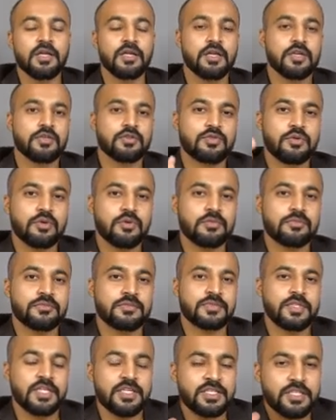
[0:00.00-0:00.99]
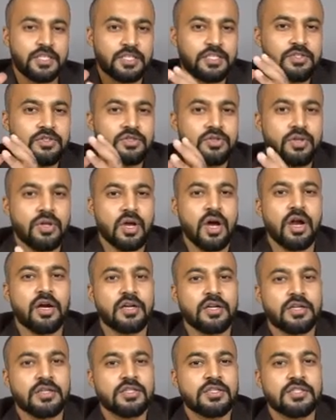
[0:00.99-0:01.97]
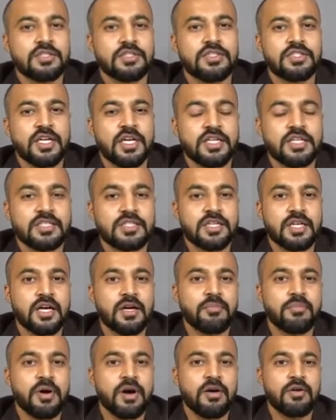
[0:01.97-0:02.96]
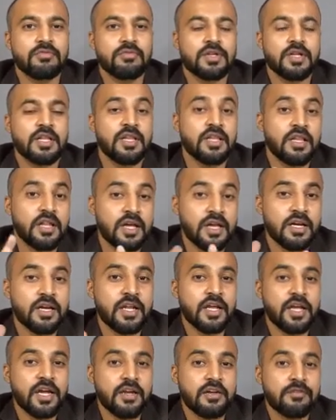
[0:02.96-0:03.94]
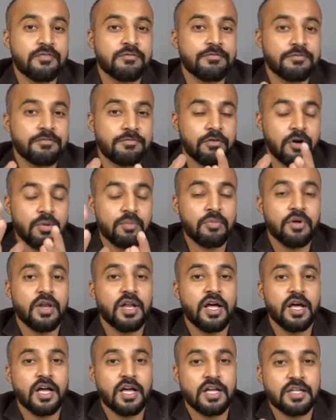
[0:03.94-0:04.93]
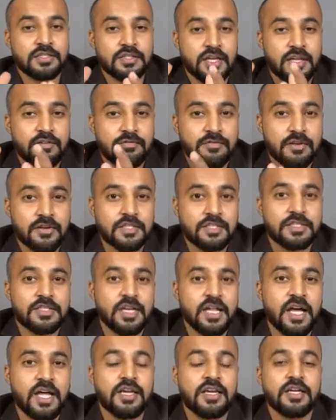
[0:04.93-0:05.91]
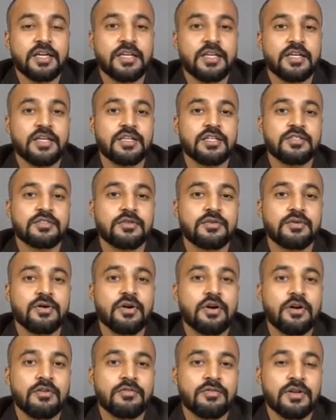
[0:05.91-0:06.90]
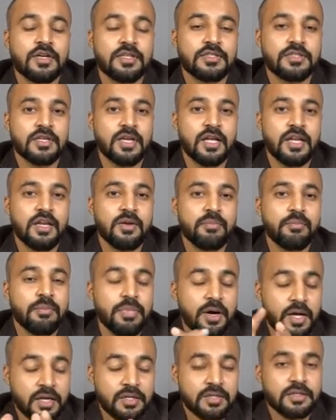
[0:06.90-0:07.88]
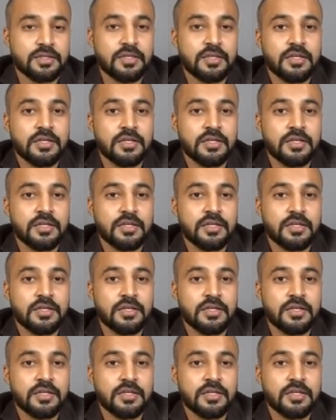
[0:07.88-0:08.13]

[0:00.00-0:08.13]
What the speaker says: So this is not just about learning formulas and functionalities of Excel, but